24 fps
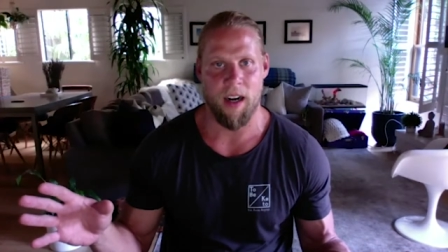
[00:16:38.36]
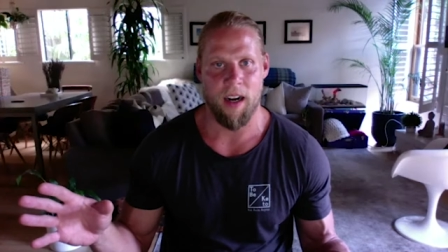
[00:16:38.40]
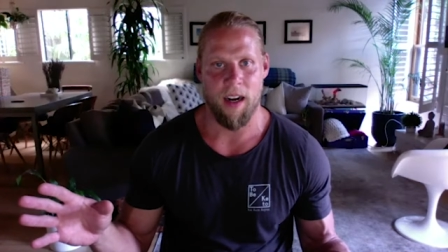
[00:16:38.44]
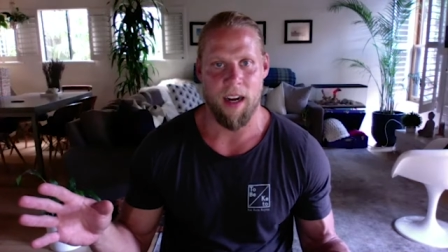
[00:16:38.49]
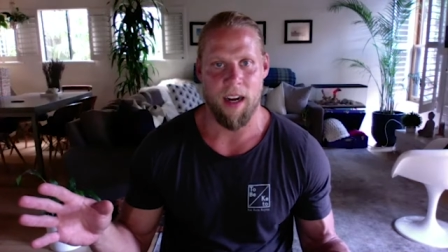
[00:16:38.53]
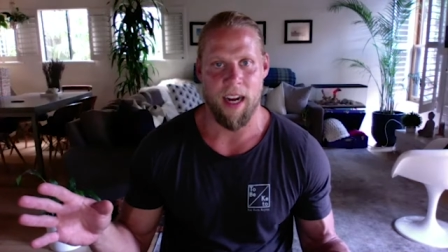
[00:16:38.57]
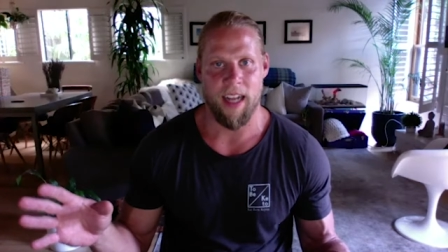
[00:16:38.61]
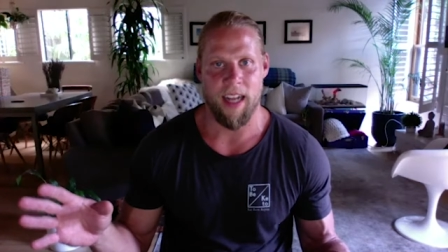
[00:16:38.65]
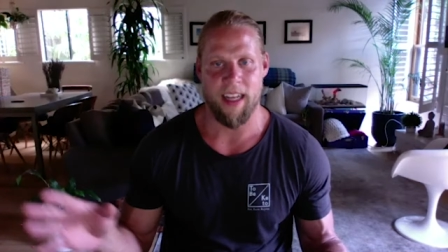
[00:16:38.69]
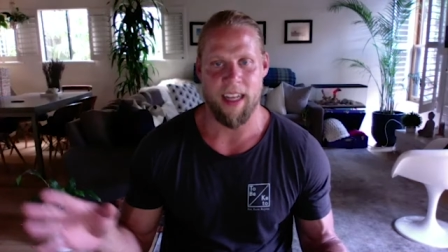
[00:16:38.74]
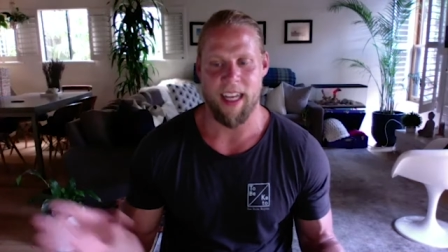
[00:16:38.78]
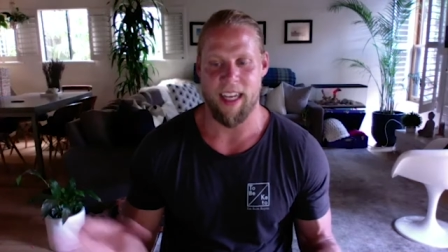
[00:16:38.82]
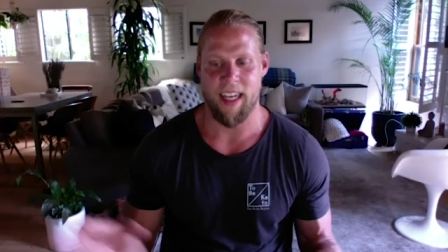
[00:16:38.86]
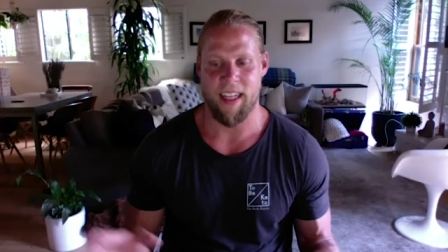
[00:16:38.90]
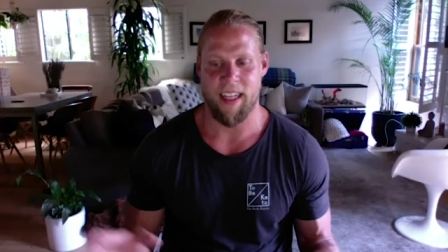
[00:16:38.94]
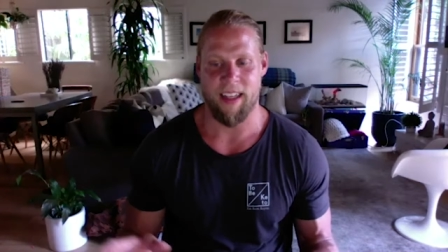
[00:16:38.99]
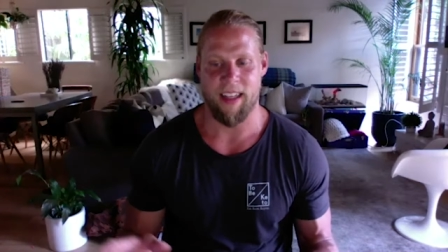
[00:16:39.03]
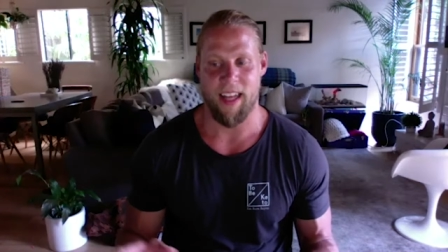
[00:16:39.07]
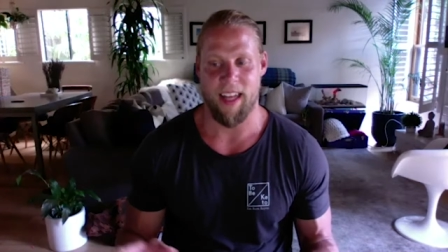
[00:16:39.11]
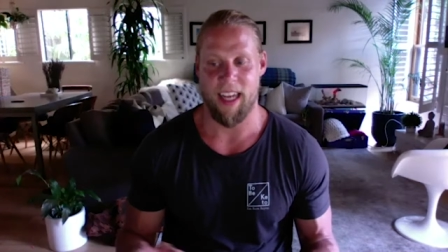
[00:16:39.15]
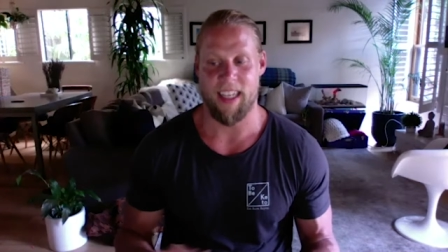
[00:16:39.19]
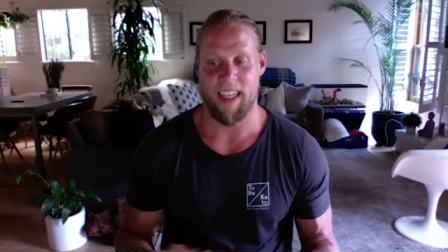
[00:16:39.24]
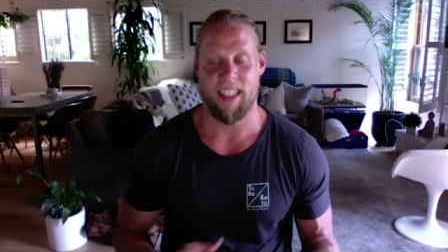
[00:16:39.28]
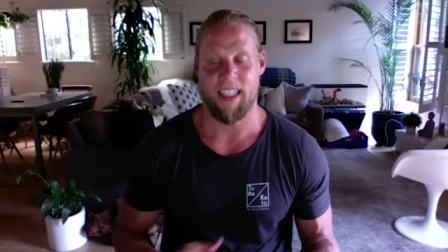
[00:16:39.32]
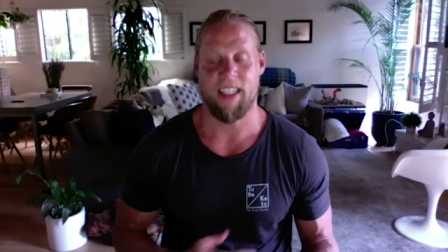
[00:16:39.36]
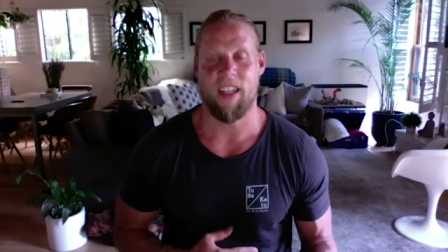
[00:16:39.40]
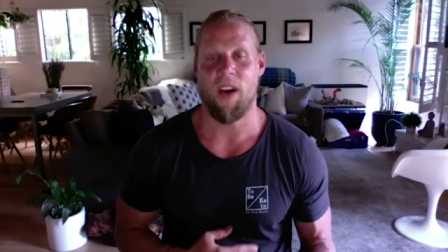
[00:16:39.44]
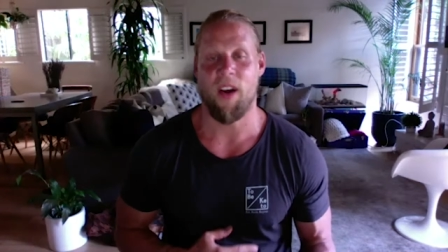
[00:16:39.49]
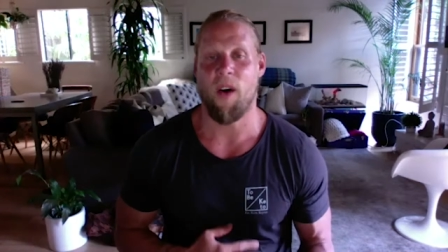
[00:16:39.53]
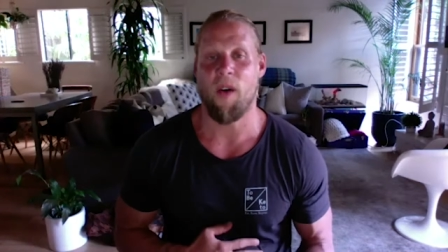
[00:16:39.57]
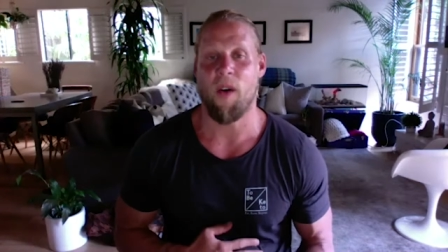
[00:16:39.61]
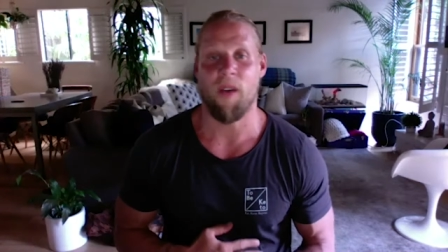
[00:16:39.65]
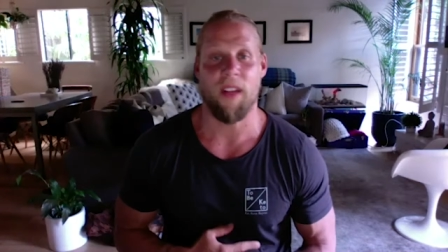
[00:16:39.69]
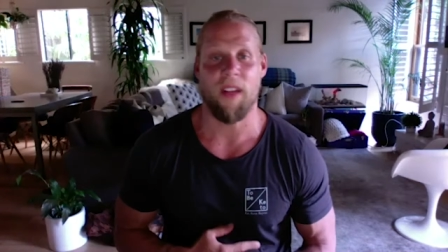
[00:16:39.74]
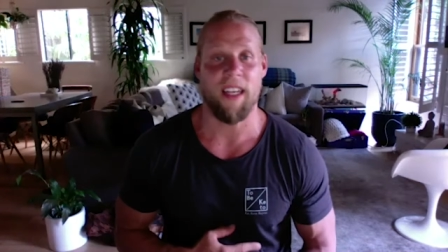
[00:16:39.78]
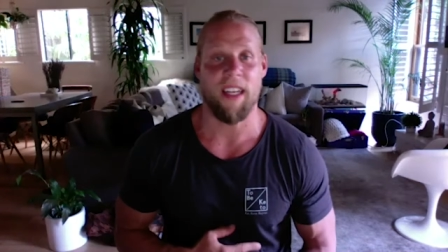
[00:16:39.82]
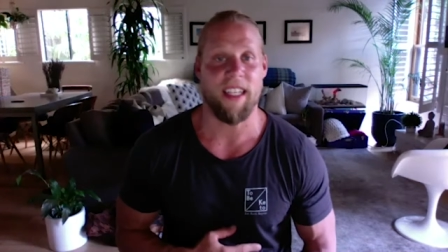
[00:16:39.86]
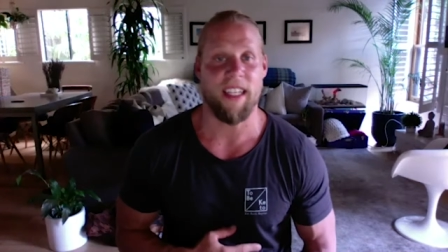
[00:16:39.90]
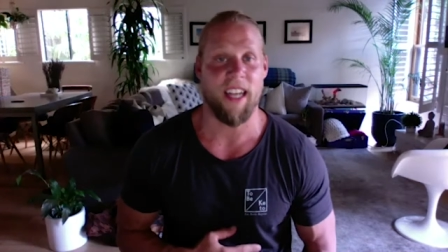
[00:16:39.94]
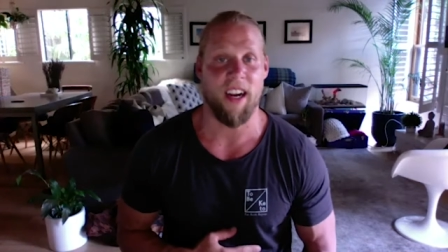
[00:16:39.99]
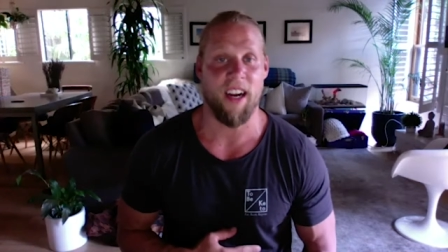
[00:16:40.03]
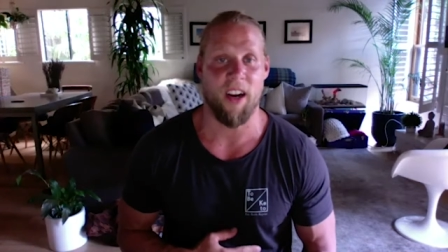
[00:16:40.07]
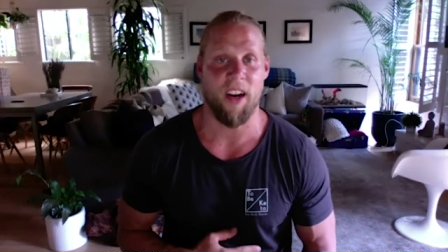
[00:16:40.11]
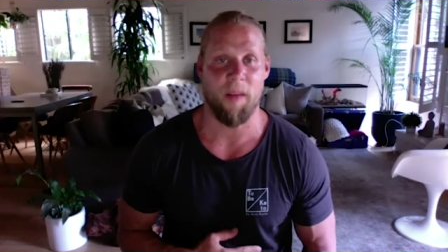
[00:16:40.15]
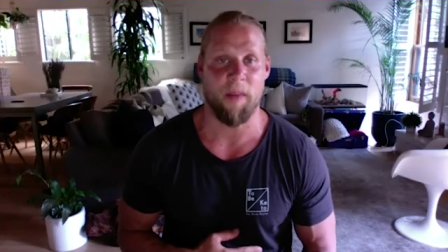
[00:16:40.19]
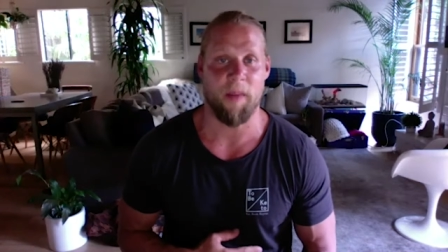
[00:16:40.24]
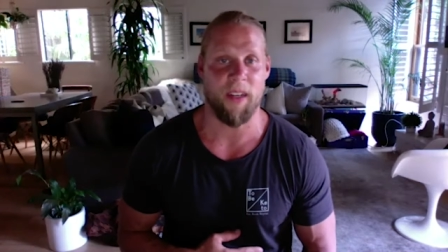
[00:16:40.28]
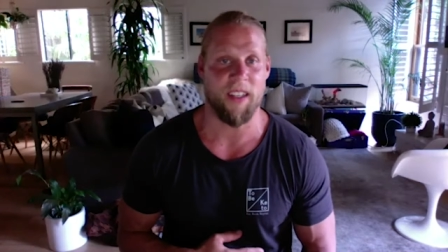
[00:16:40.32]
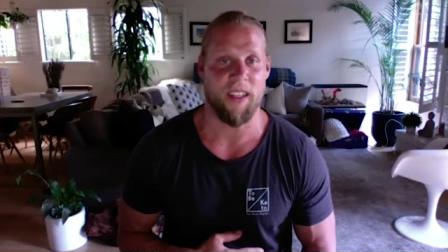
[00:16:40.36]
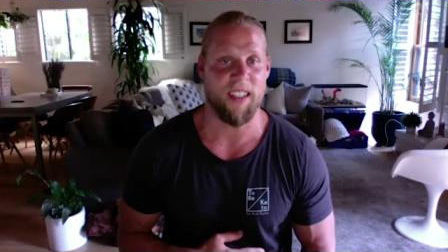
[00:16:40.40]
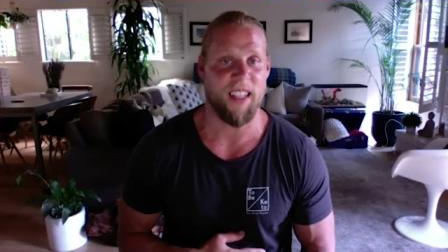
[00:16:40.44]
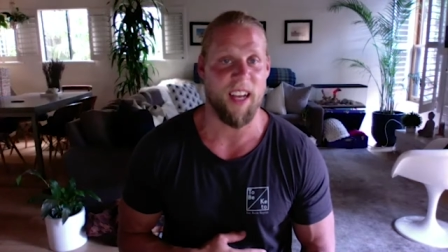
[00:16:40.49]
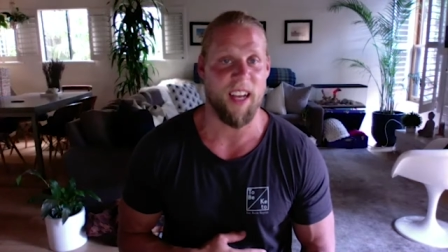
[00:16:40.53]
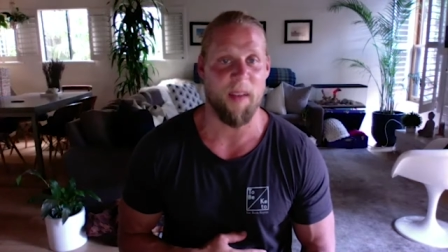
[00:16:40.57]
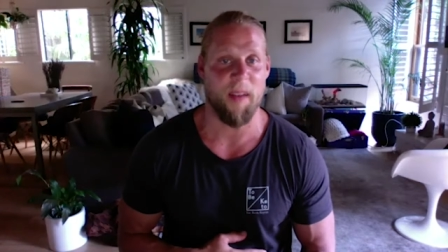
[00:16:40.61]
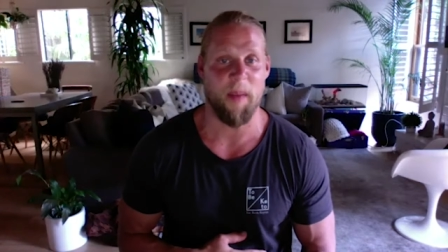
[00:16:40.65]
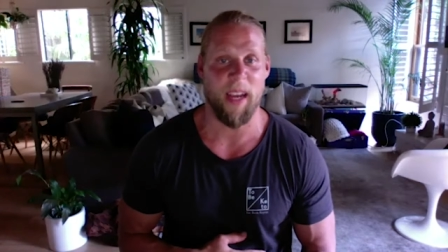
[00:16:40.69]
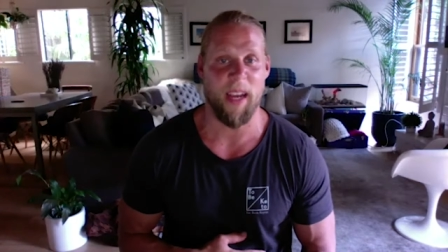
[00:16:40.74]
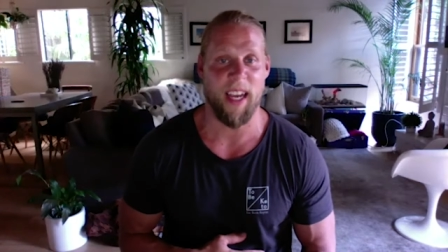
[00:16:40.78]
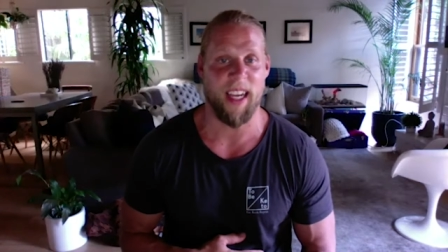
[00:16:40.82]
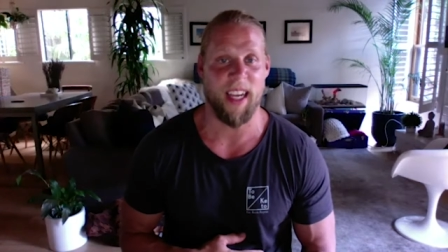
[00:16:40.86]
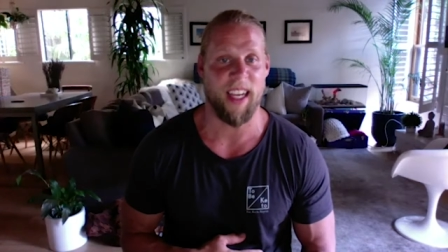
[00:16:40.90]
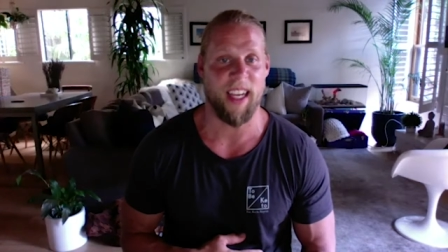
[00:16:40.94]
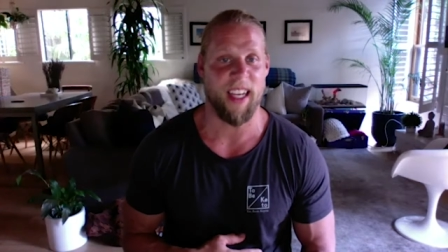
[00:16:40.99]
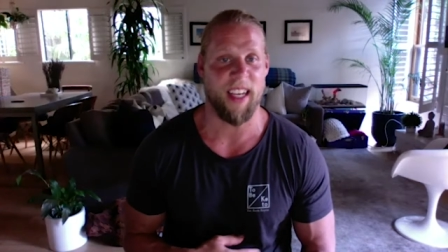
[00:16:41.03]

and they like totally tear up your stomach